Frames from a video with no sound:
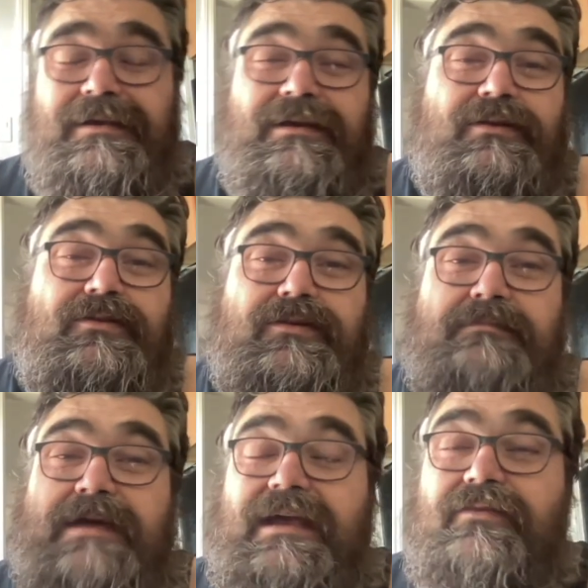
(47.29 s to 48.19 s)

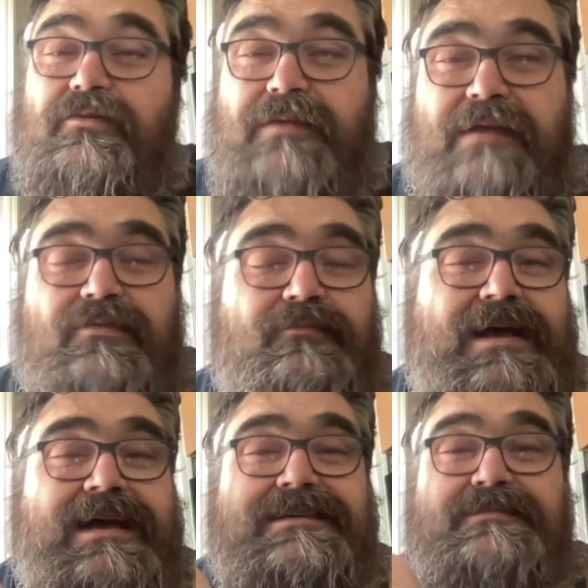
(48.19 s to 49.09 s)
including my other
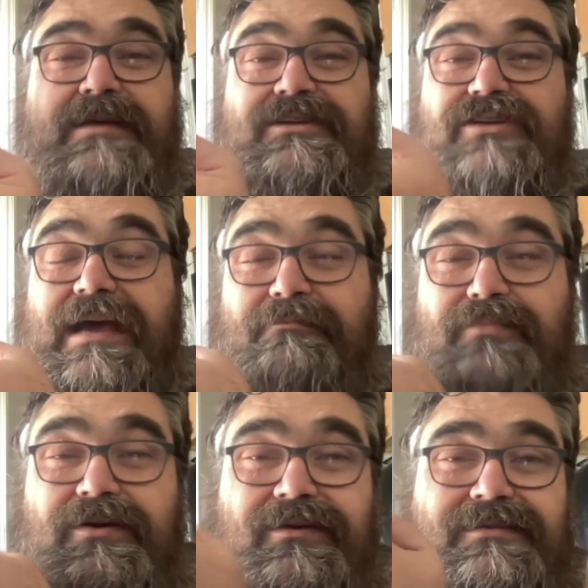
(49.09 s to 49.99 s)
paperbacks, my
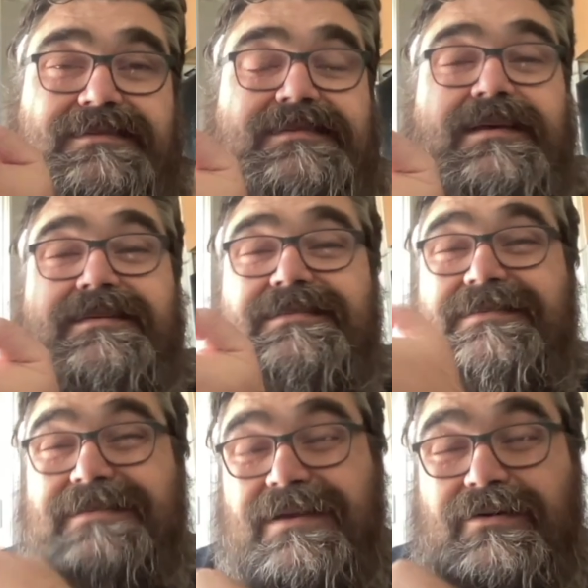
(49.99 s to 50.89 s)
chapbooks,
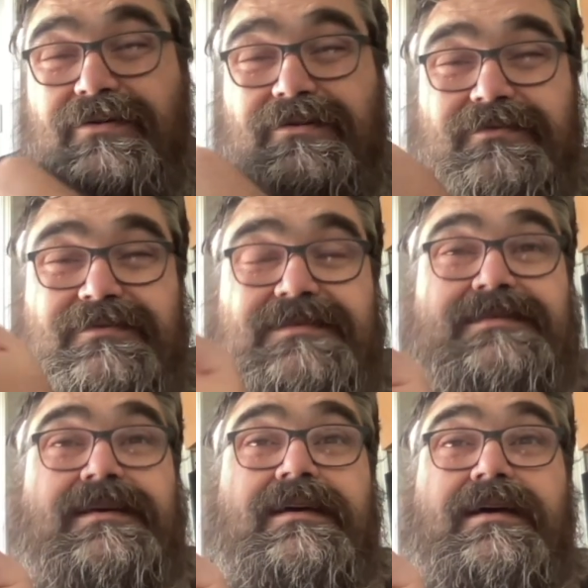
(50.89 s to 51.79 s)
stickers,